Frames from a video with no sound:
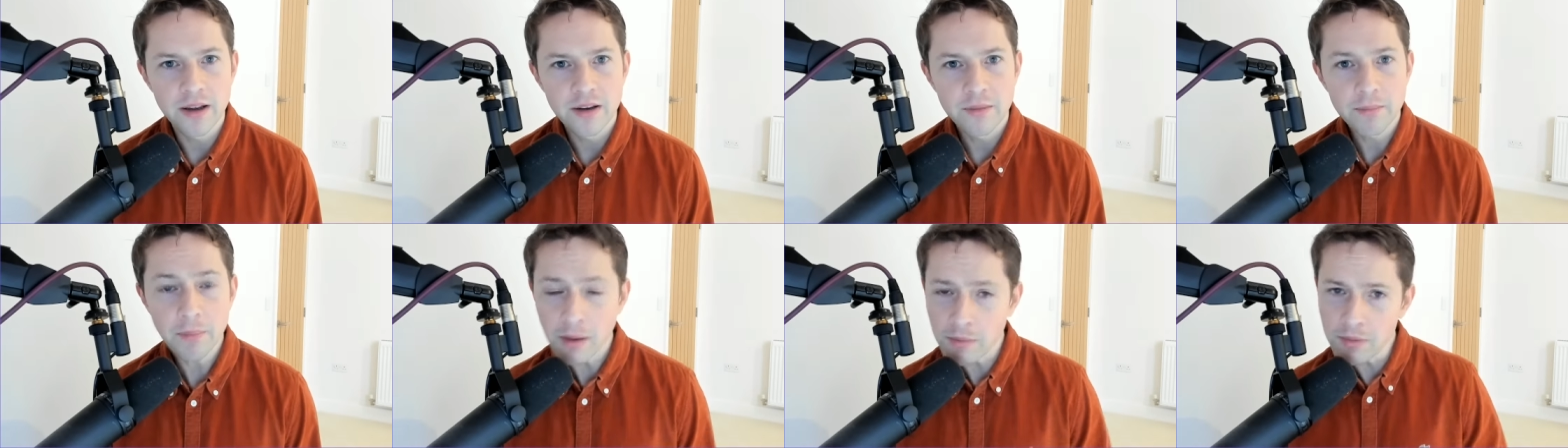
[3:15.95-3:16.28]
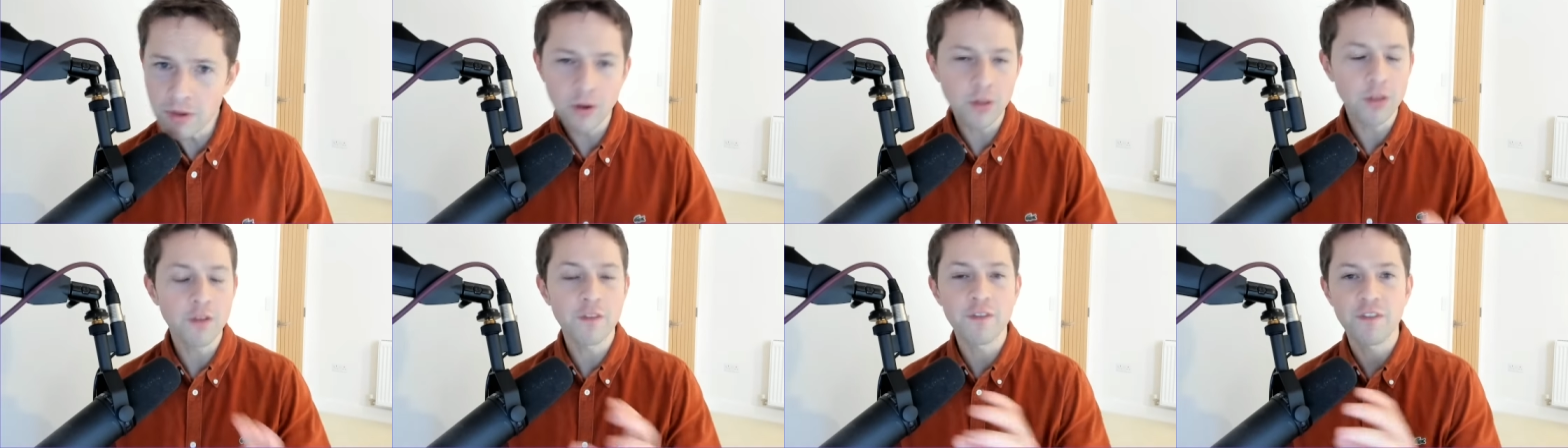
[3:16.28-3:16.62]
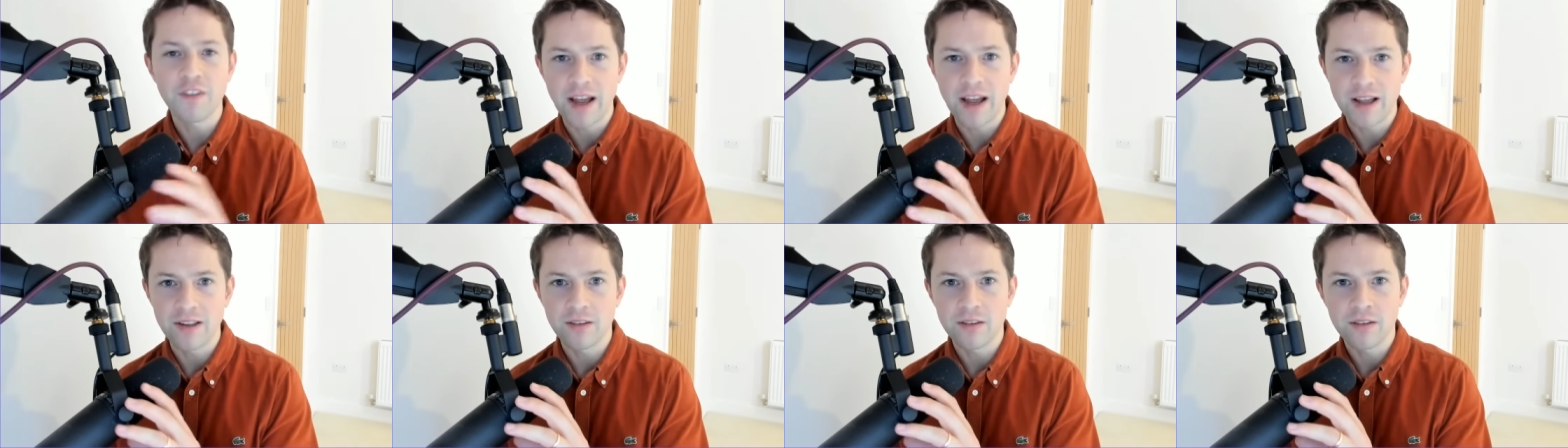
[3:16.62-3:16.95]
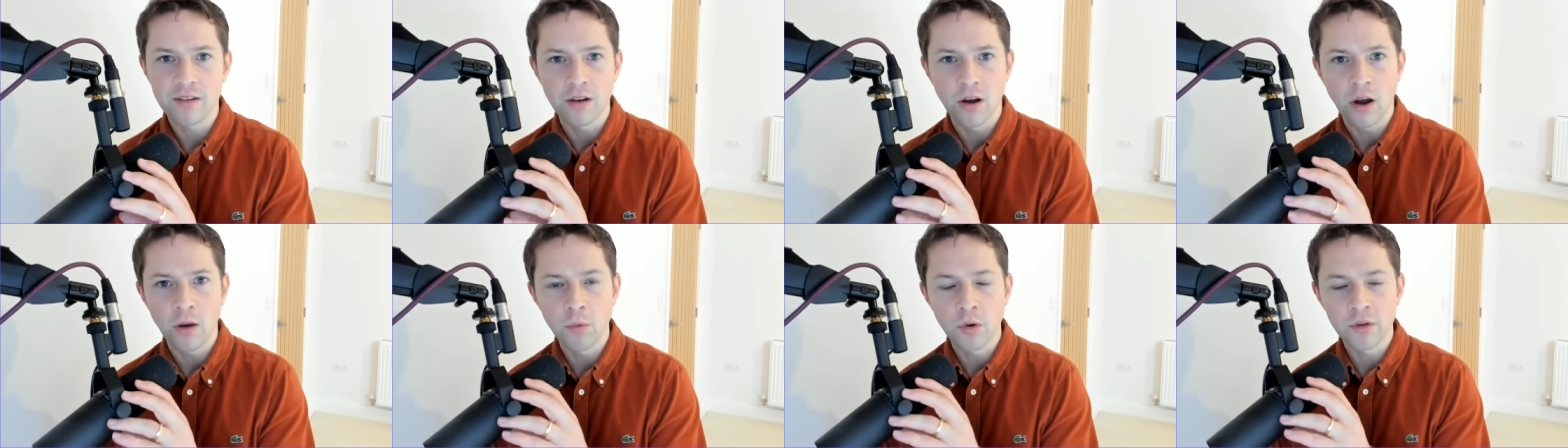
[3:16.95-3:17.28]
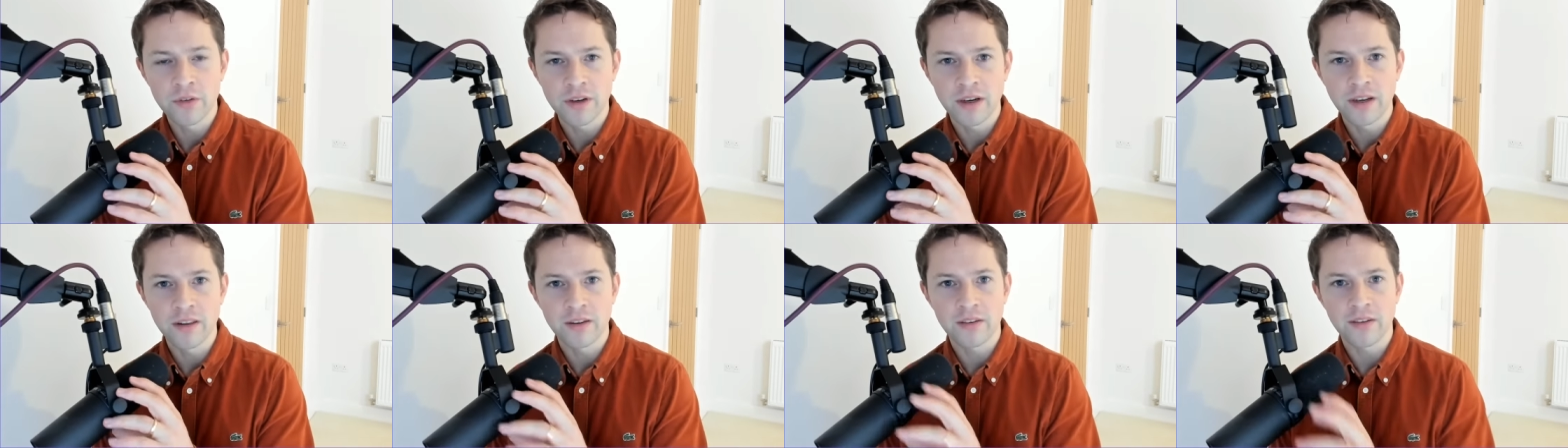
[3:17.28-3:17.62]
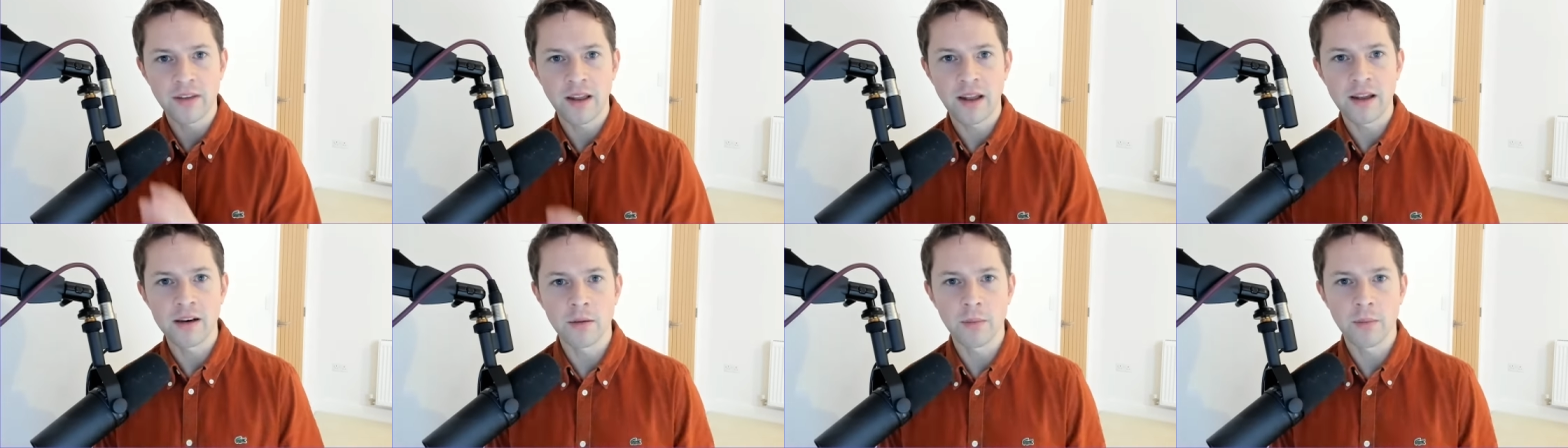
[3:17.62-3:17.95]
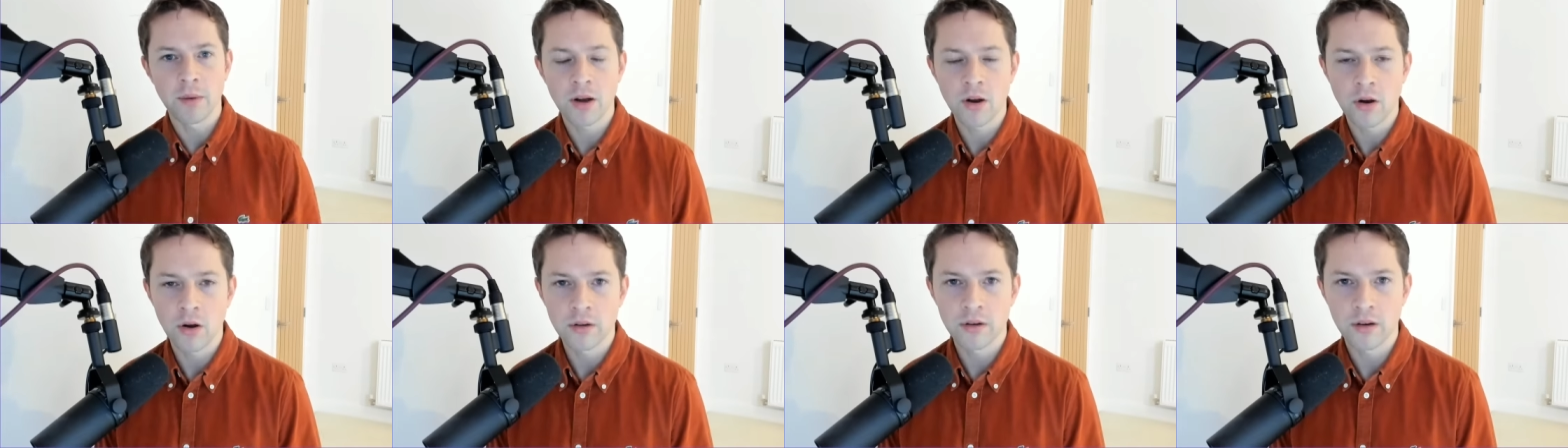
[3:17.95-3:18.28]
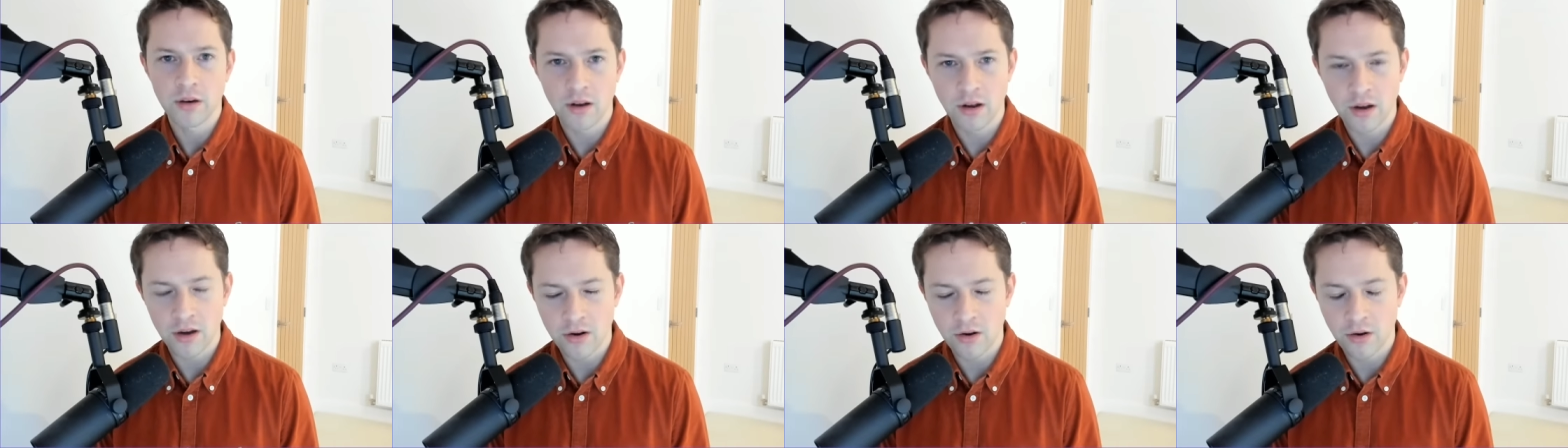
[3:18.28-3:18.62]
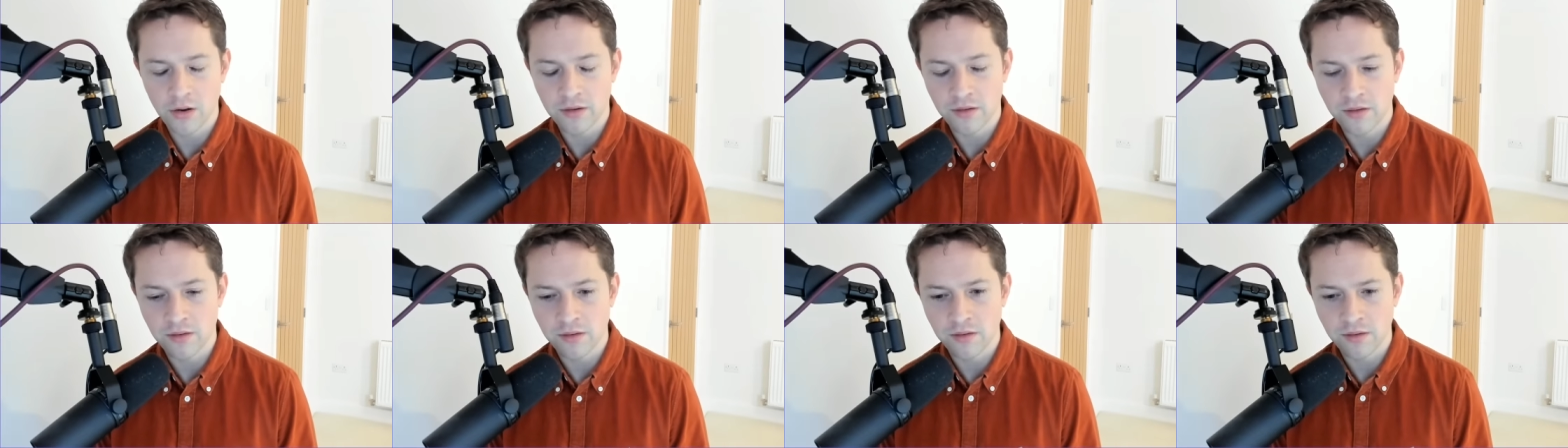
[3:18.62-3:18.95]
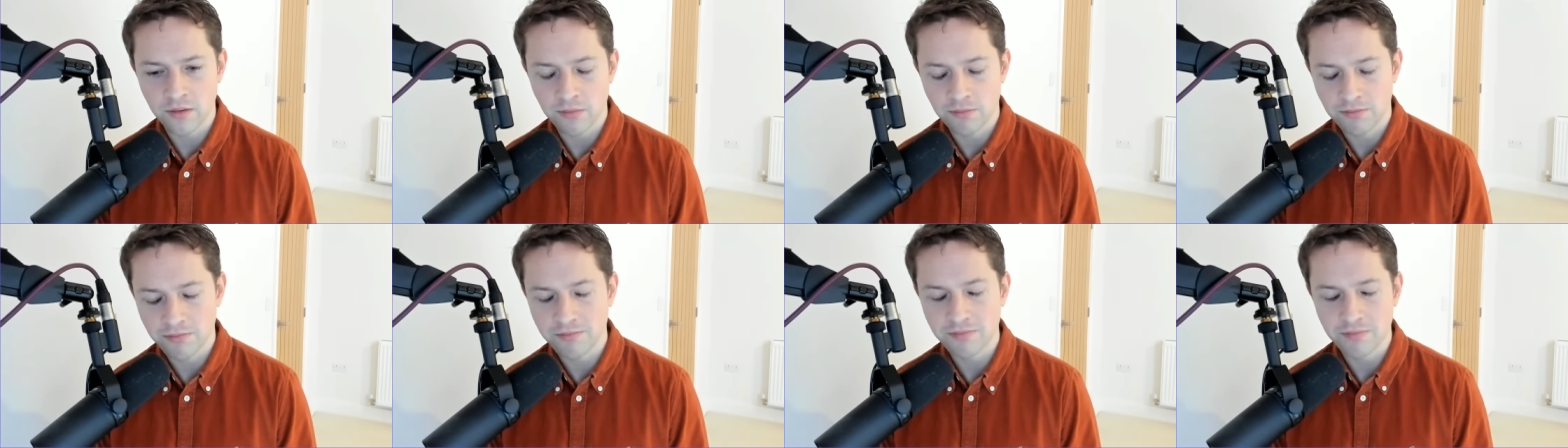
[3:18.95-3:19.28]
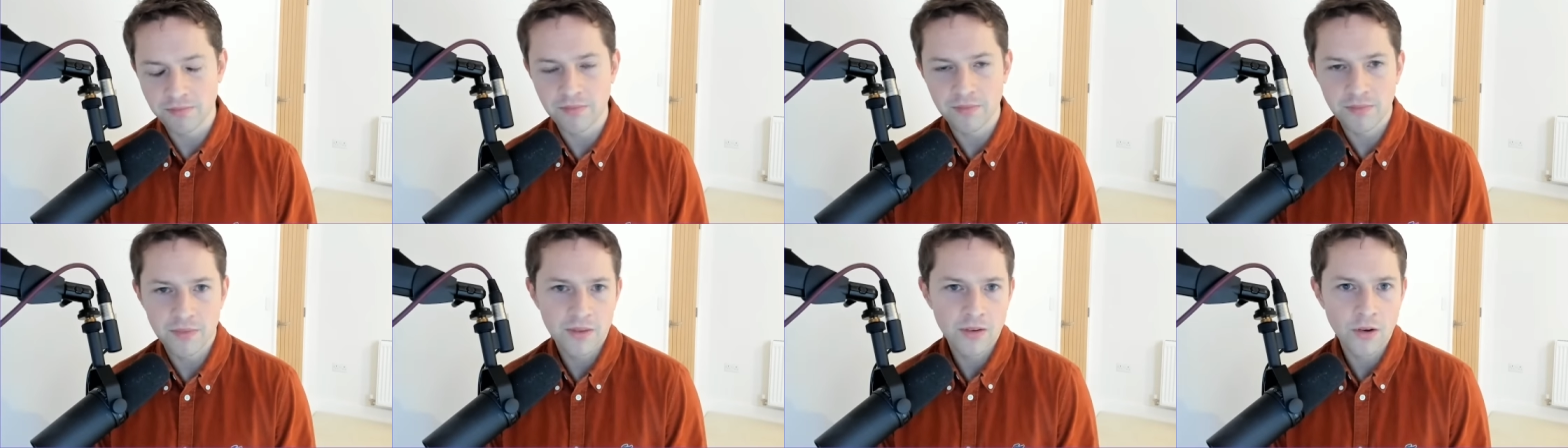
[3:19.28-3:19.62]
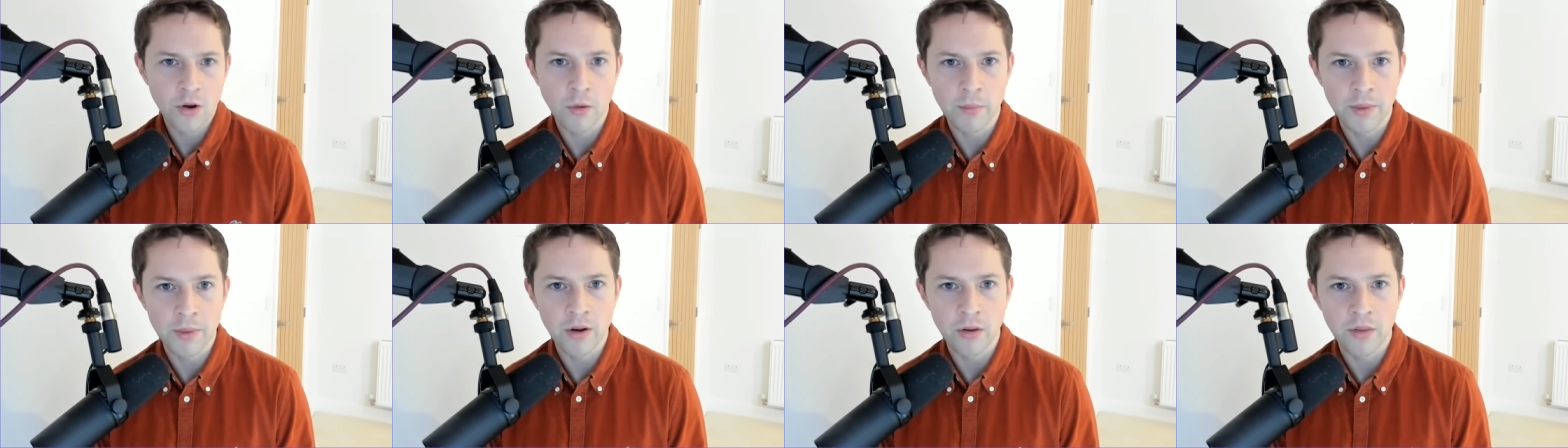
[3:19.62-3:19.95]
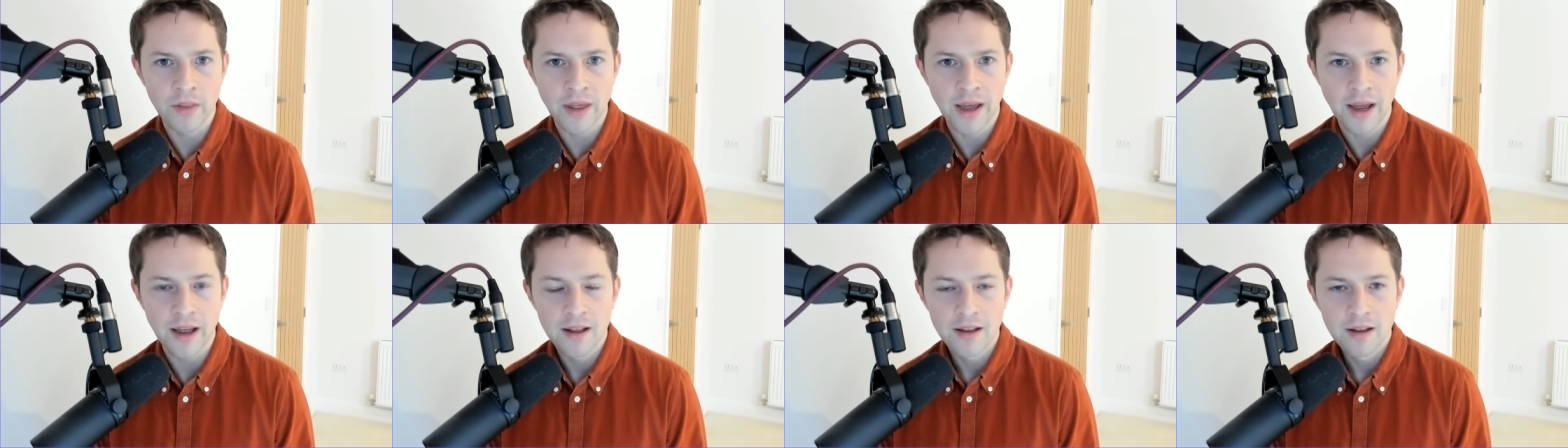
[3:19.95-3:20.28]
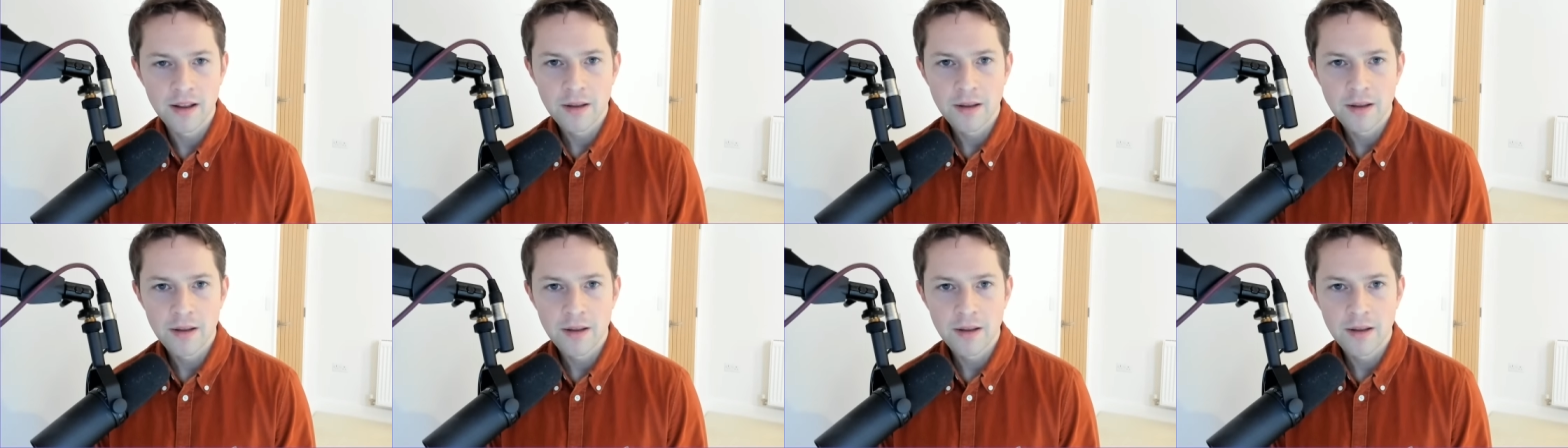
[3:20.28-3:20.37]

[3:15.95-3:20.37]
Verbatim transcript: Maybe not the fans. Look, I wasn't in the stadium. I can't, I can't comment on that.